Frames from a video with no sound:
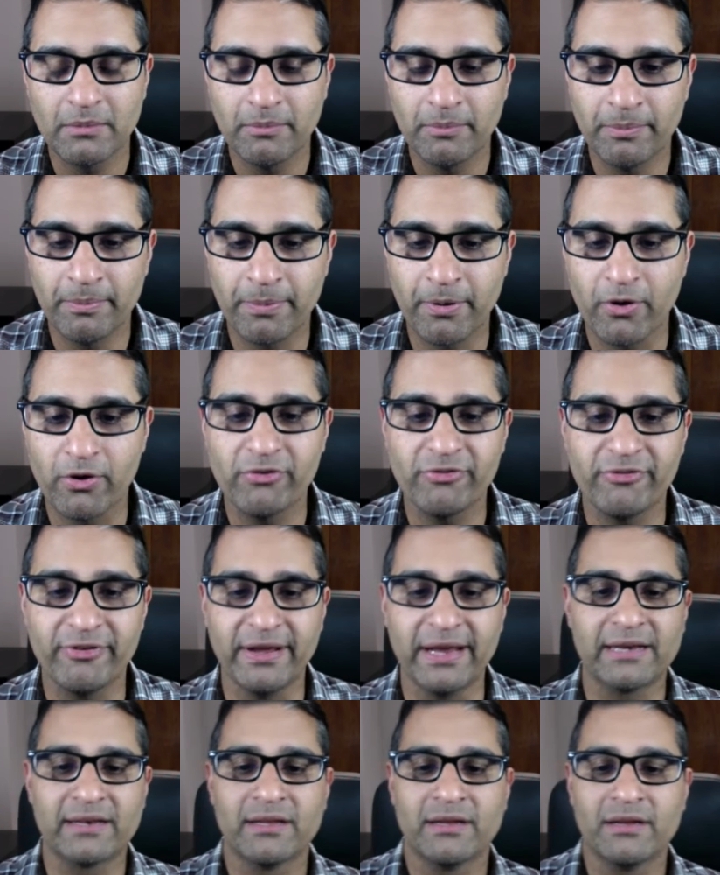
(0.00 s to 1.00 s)

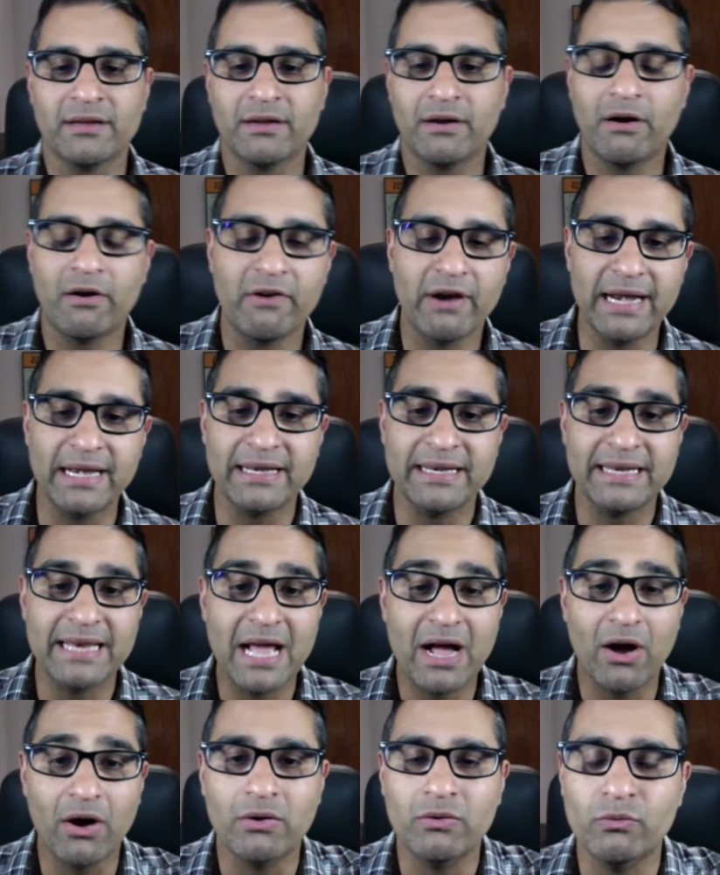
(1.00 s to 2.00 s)
Perfect. All right.
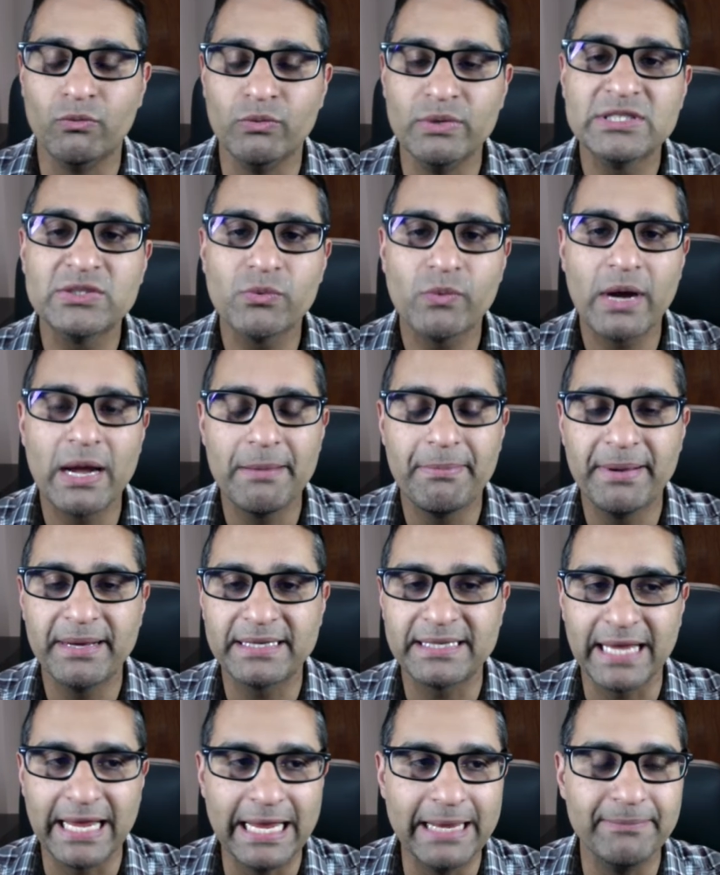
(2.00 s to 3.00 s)
Now, reason why I picked
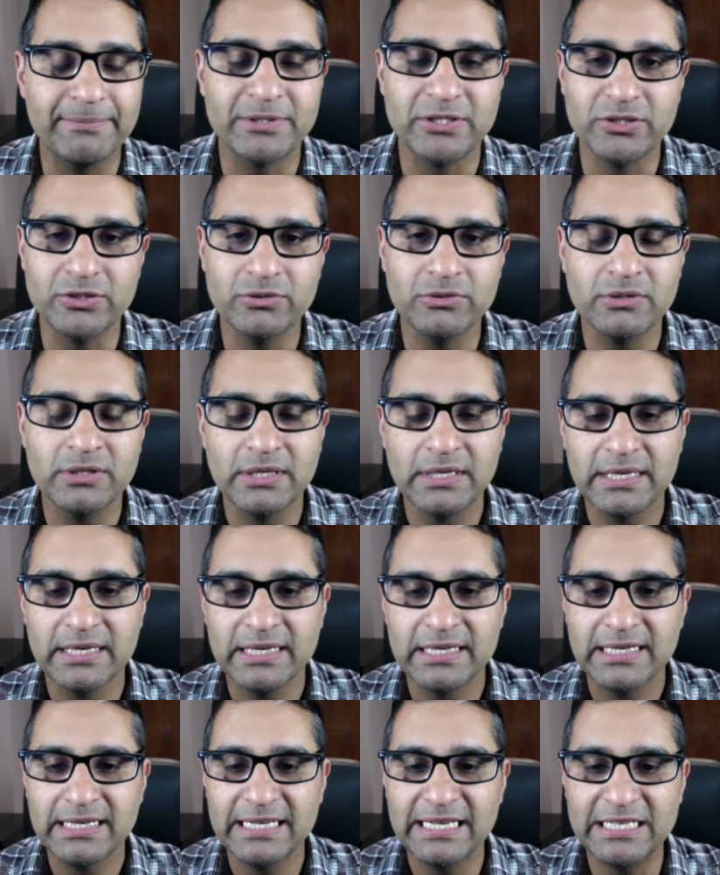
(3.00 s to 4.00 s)
Ape 2
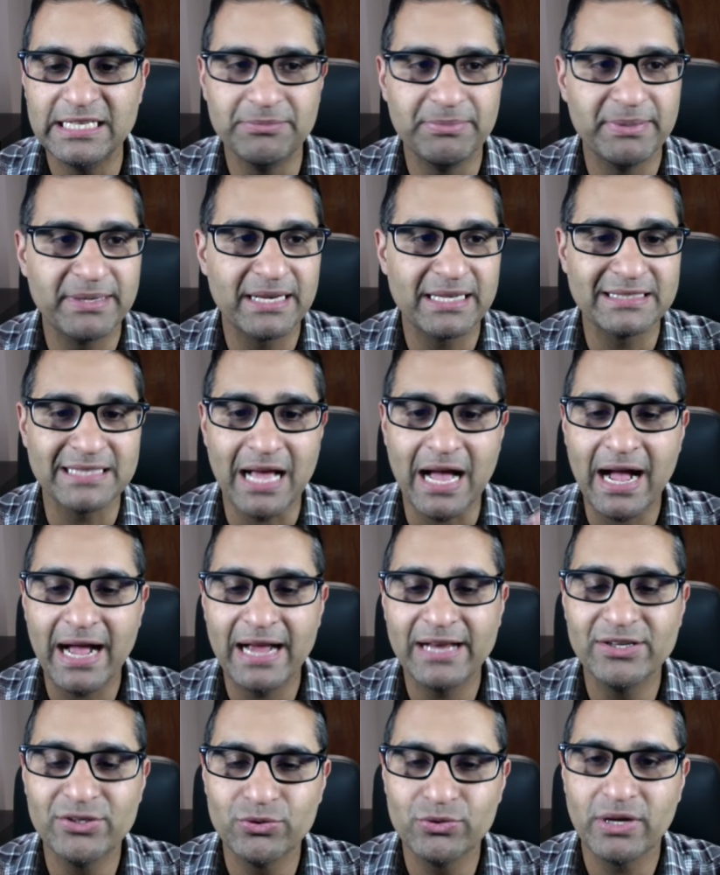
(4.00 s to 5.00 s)
is because I
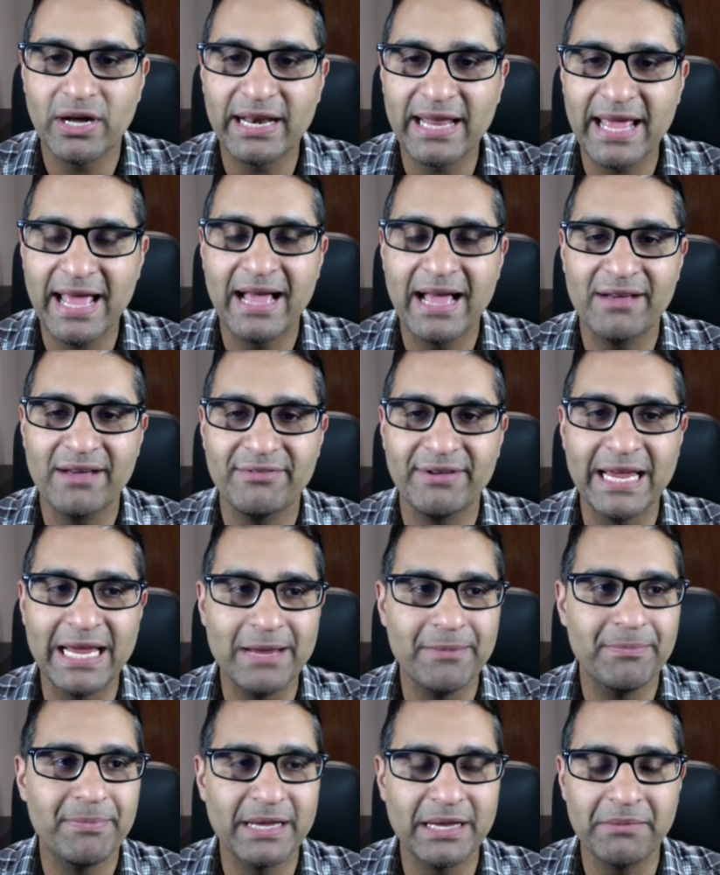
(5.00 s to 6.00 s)
do not have
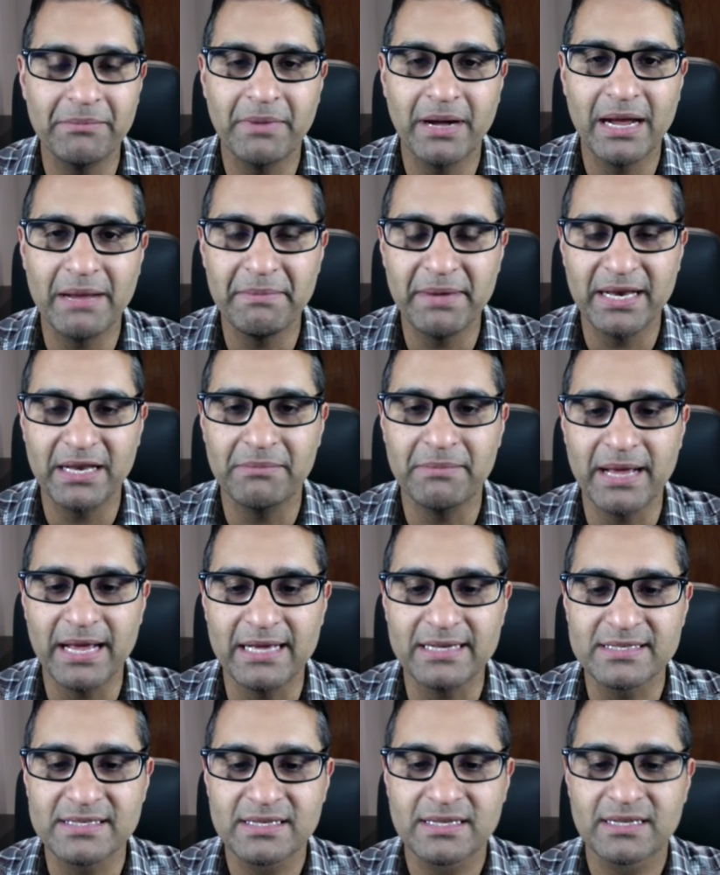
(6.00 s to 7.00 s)
Ape in my
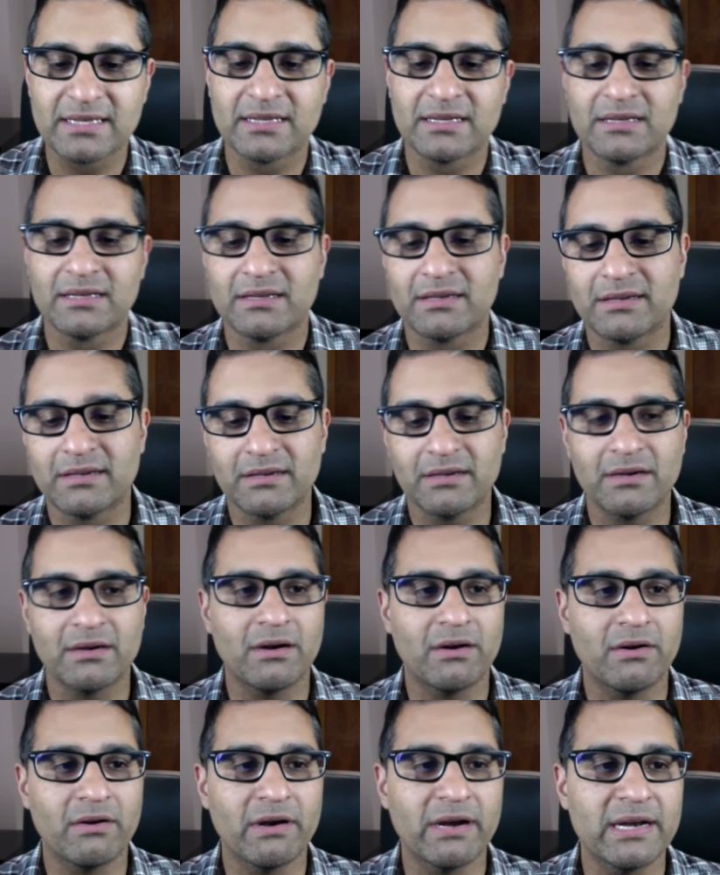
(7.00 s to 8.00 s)
MetaMask.
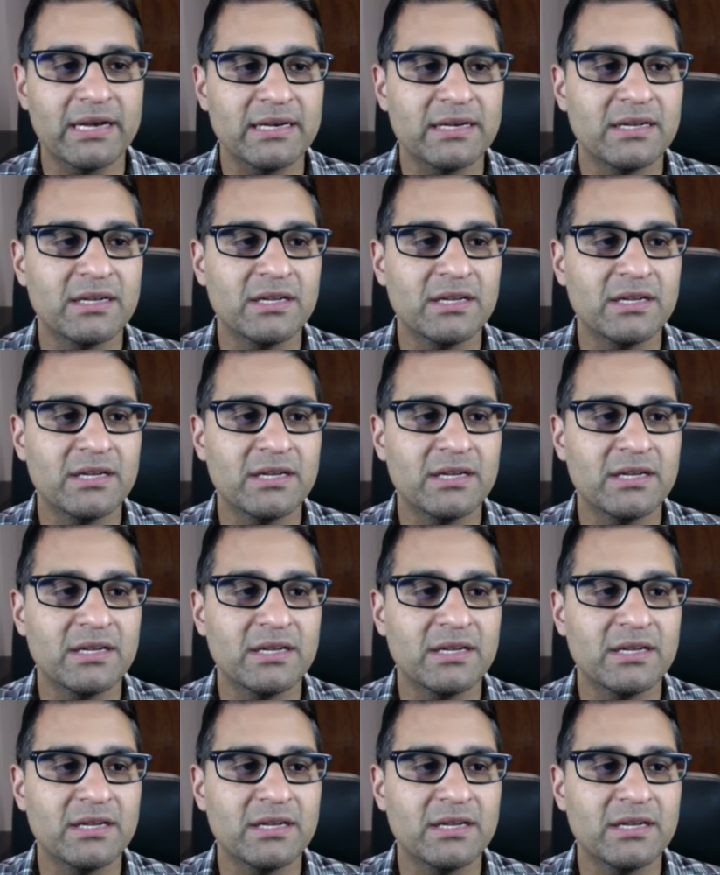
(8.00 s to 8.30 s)
All right.